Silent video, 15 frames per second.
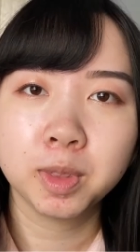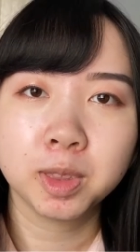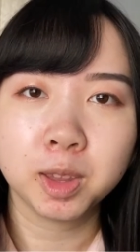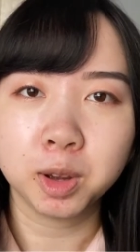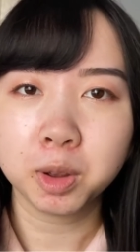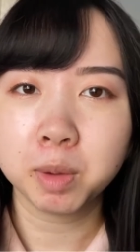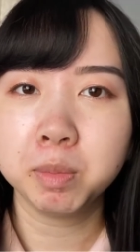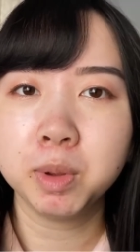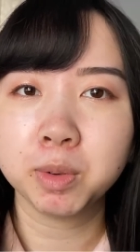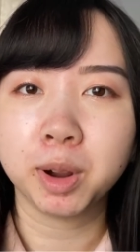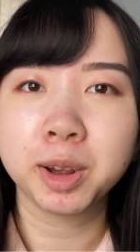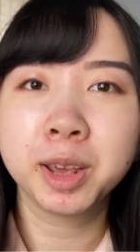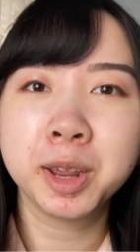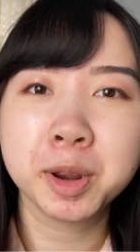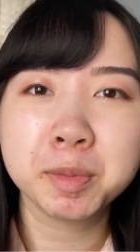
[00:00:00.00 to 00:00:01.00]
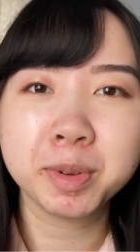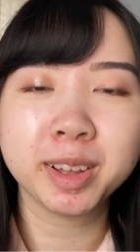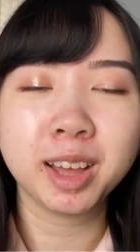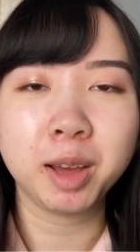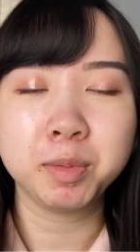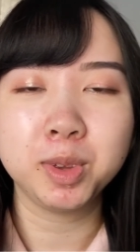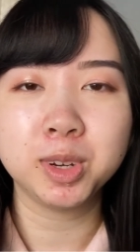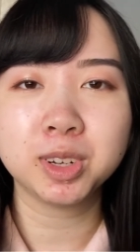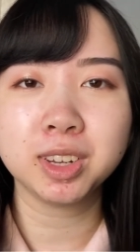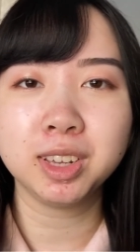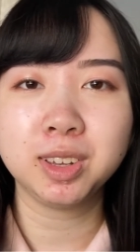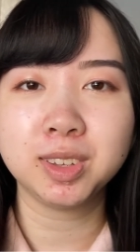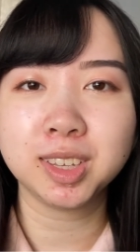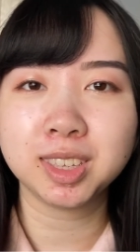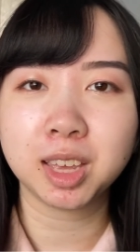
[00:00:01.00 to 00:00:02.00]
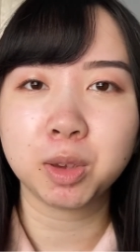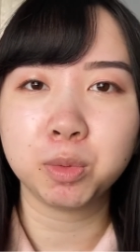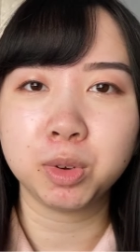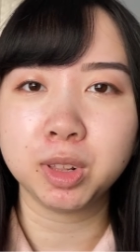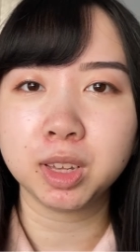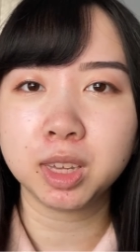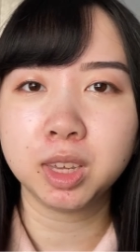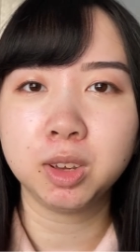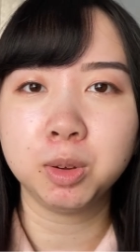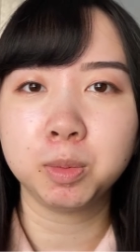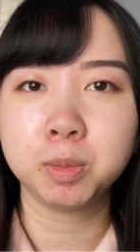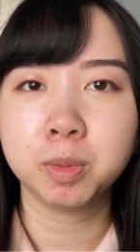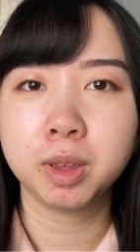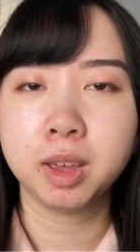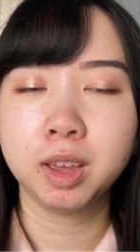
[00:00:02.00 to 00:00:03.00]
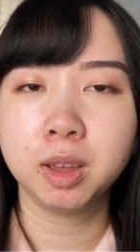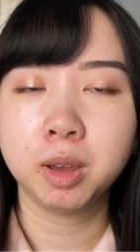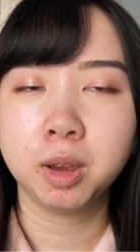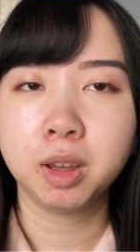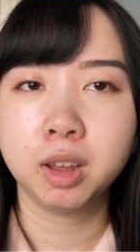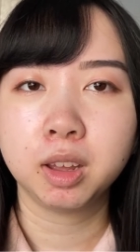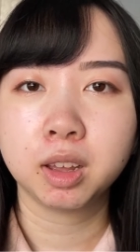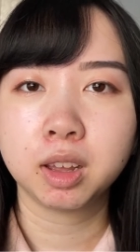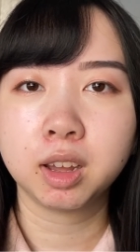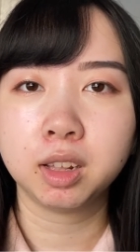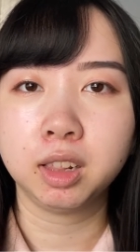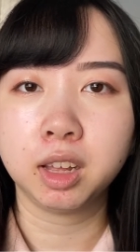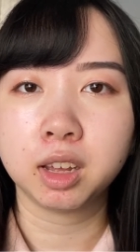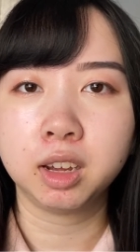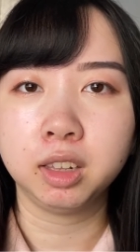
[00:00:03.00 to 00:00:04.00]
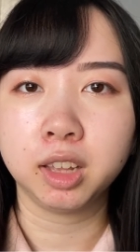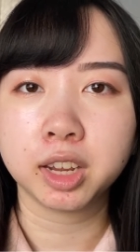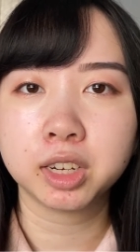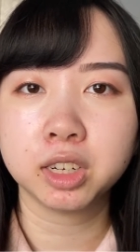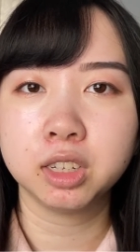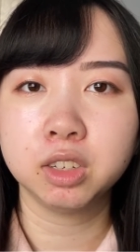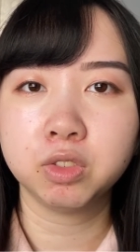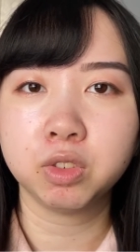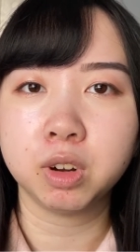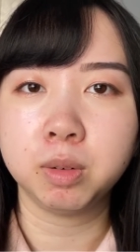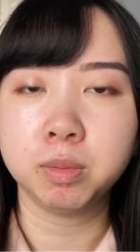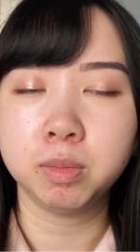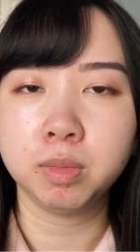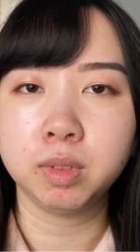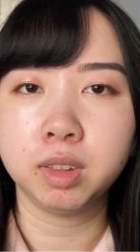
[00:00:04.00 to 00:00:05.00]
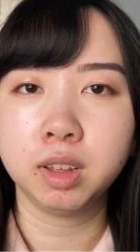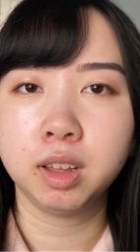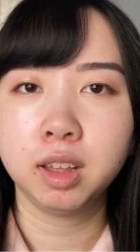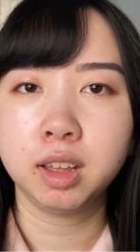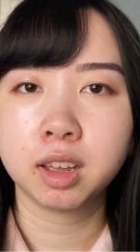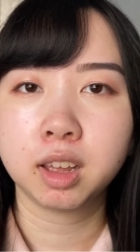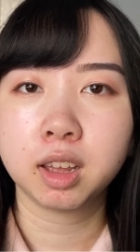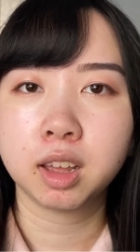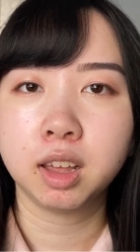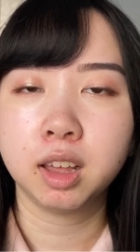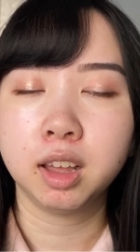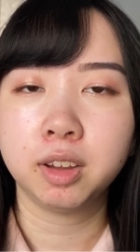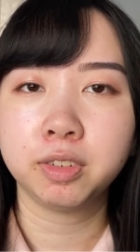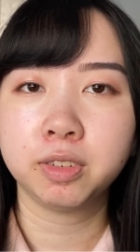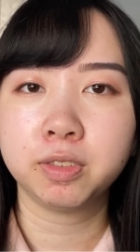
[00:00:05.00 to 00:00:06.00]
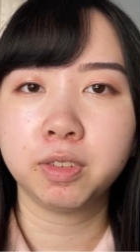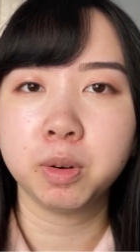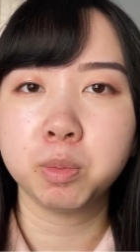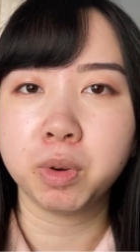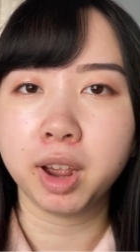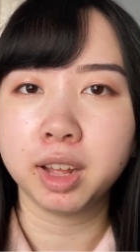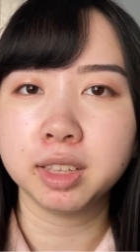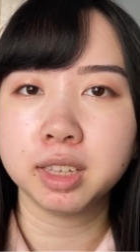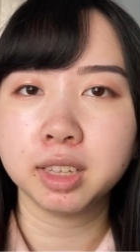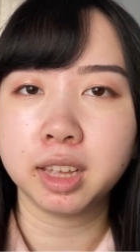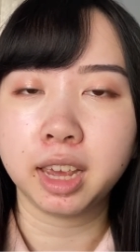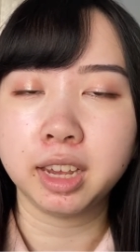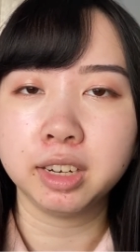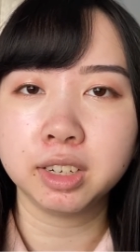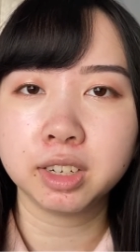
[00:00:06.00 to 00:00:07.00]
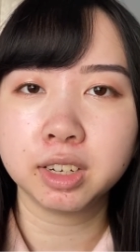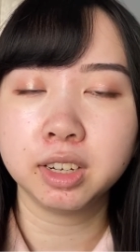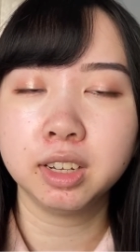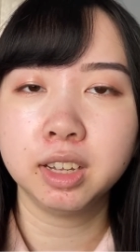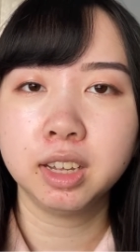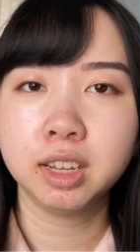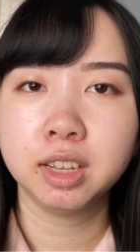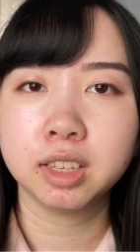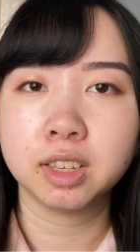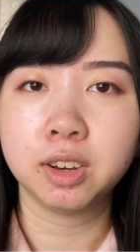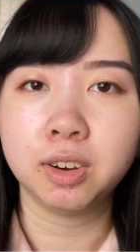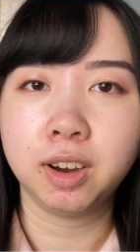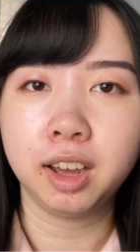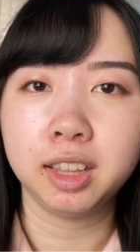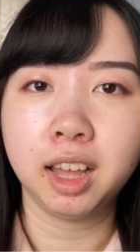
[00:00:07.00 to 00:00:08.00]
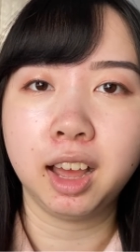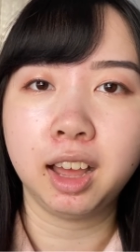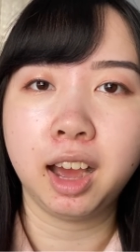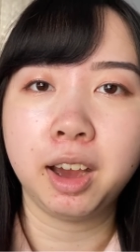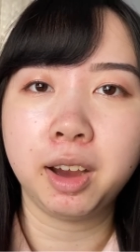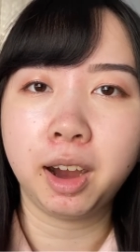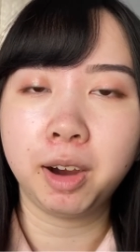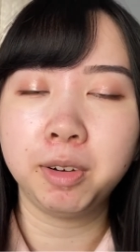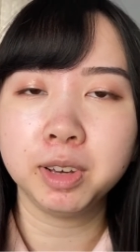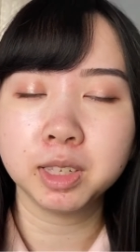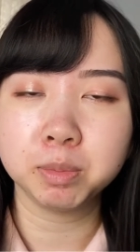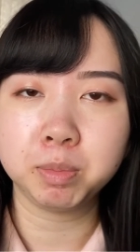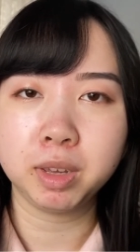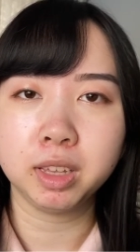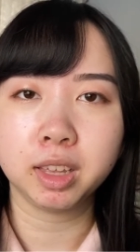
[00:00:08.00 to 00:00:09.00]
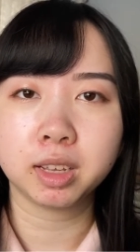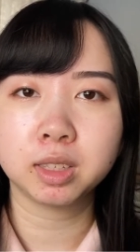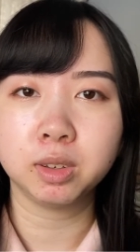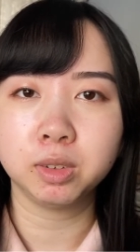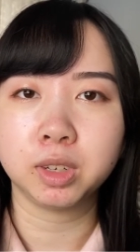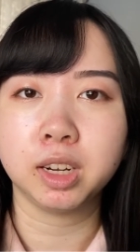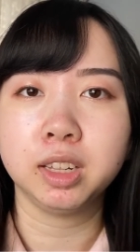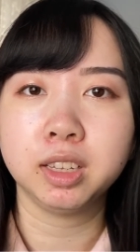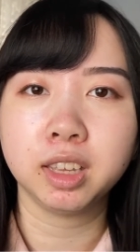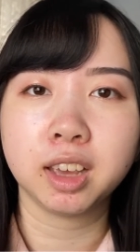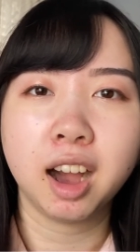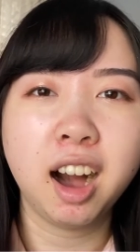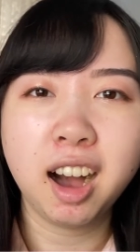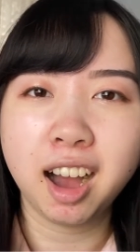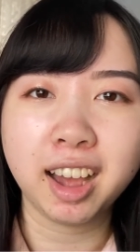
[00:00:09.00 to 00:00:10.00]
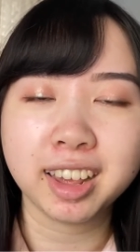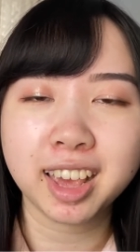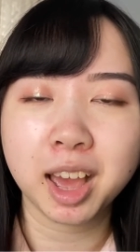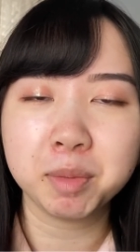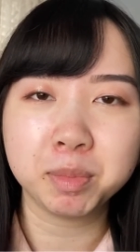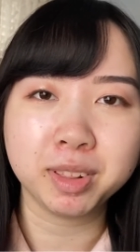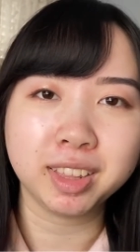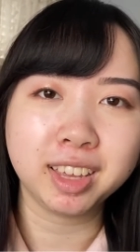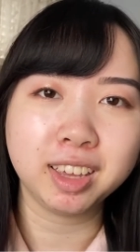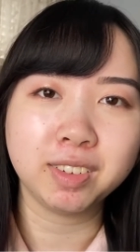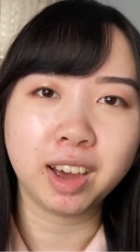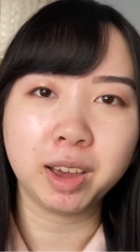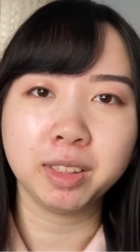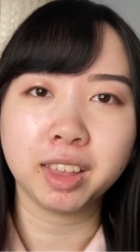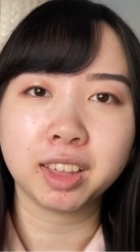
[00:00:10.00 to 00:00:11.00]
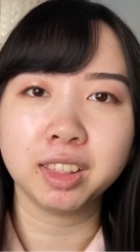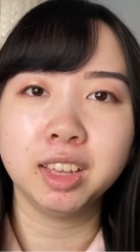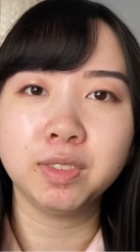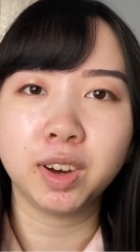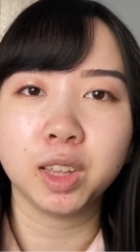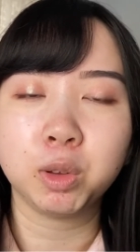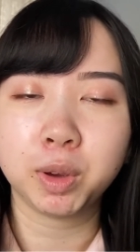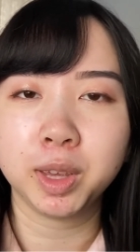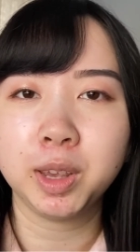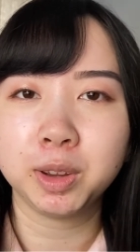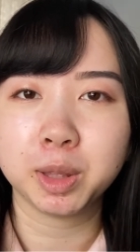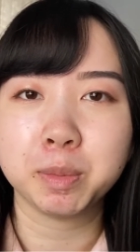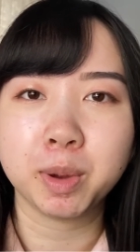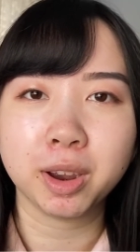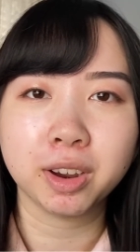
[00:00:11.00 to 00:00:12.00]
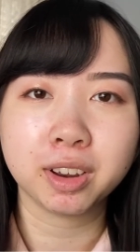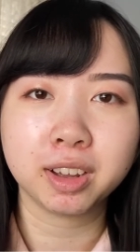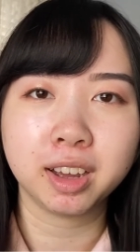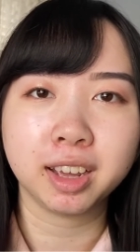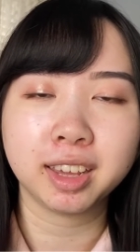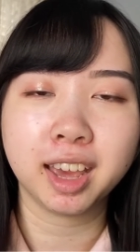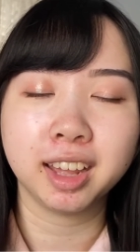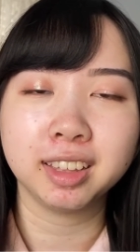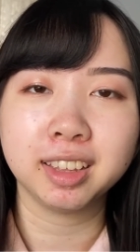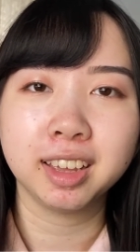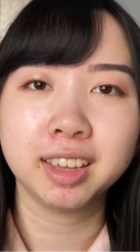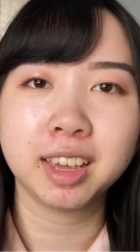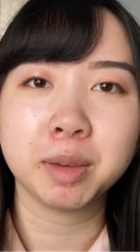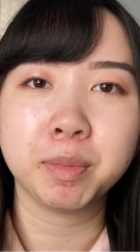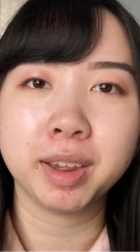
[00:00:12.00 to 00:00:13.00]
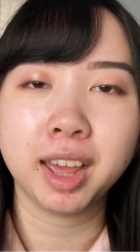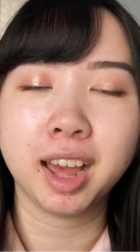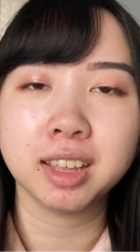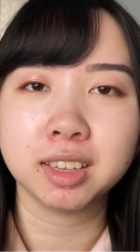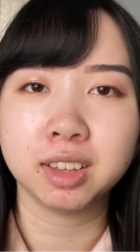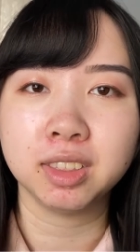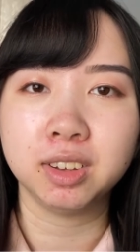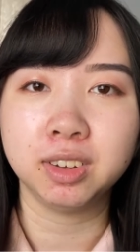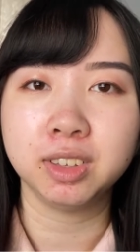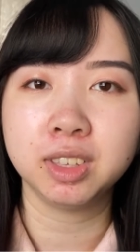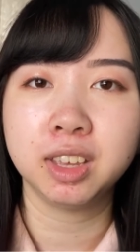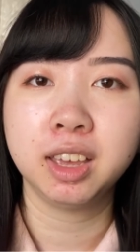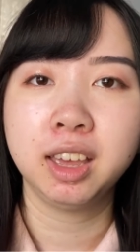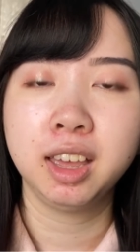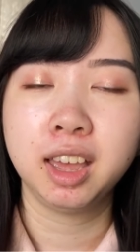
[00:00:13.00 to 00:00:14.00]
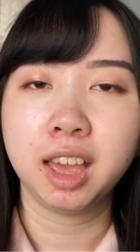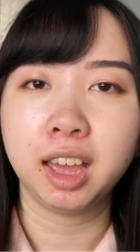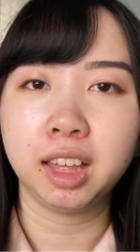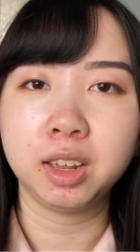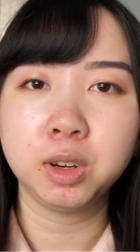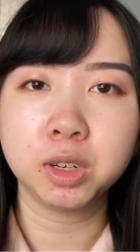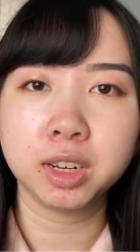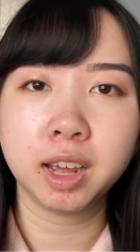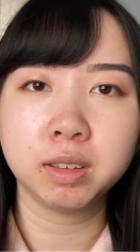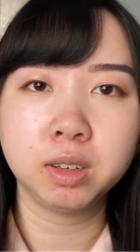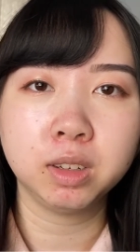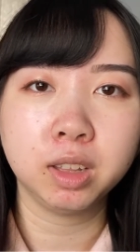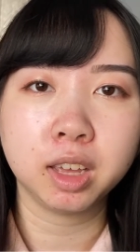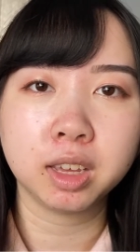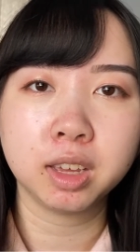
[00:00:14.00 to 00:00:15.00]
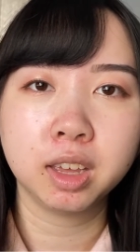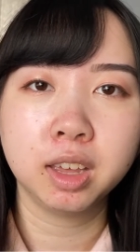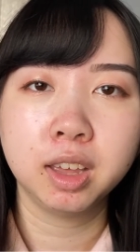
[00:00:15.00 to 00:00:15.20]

Don't get me wrong here, but I'm usually used to seeing really cute collections from brands in Asia. So, and I always be like so jealous, like, oh, I can't believe I like live all the way here in America. I can't get my hands on those. And I usually had to like